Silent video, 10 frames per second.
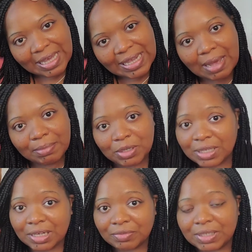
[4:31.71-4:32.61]
And I'm gonna
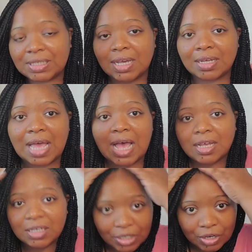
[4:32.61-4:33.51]
get it redone.
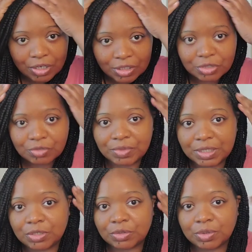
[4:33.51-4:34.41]
I'll get her to
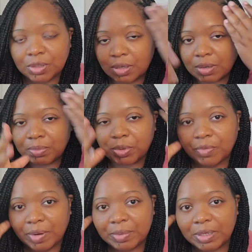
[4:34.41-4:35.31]
redo the
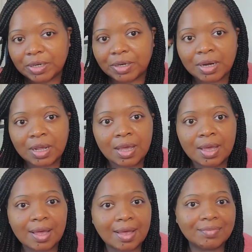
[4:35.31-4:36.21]
perimeter
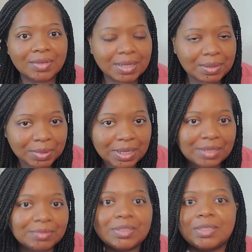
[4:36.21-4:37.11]
of it,
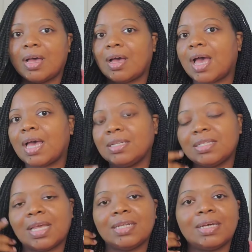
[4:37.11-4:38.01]
but yeah, I
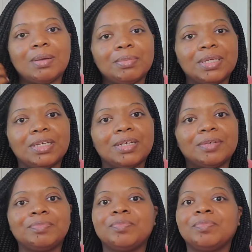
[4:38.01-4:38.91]
just had to come in here